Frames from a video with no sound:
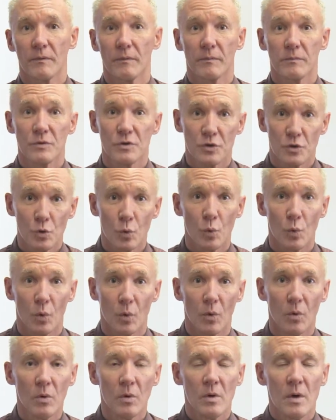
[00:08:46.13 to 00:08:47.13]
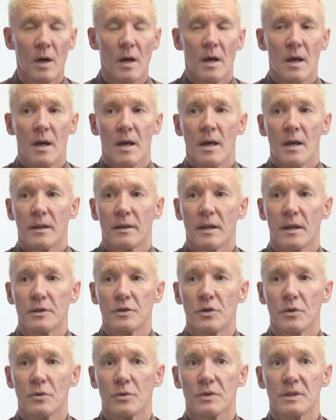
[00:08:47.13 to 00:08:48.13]
stool
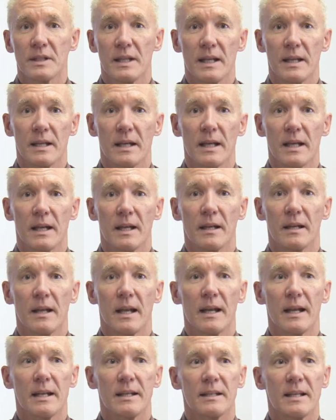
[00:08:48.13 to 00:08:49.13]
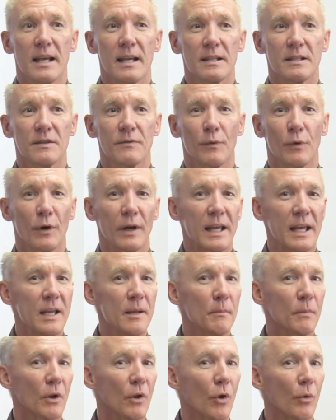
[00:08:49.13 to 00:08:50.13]
that you send in, and it tests for
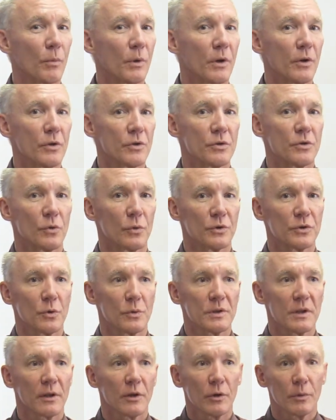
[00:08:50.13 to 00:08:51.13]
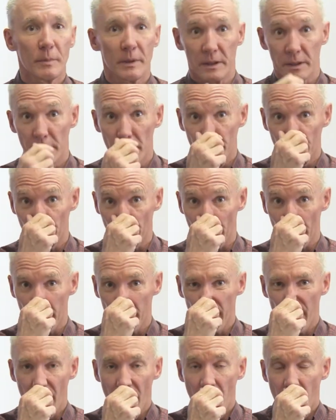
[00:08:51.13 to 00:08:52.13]
hemoglobin in your stool. So it's a little bit
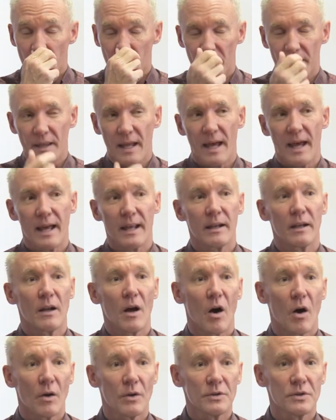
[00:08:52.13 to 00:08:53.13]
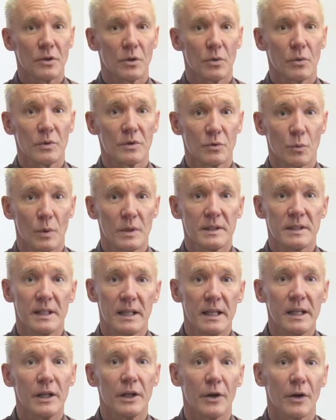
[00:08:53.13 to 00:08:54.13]
different, but that also is once a
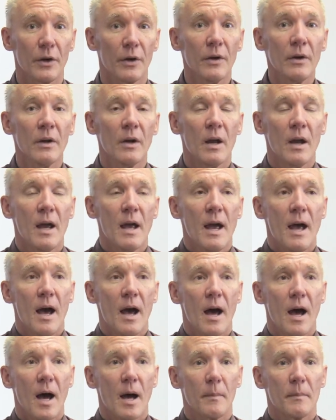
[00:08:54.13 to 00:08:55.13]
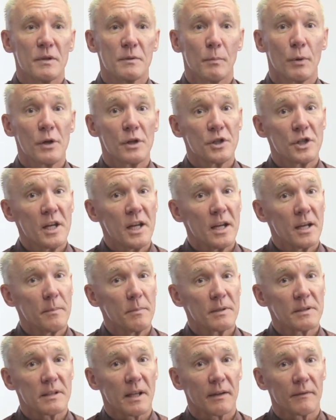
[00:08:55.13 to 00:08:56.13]
year. It's pretty
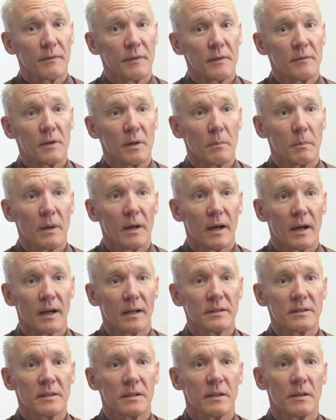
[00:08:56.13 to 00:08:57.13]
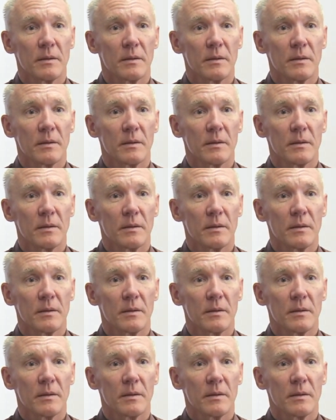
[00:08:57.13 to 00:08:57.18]
cheap. It's like $50,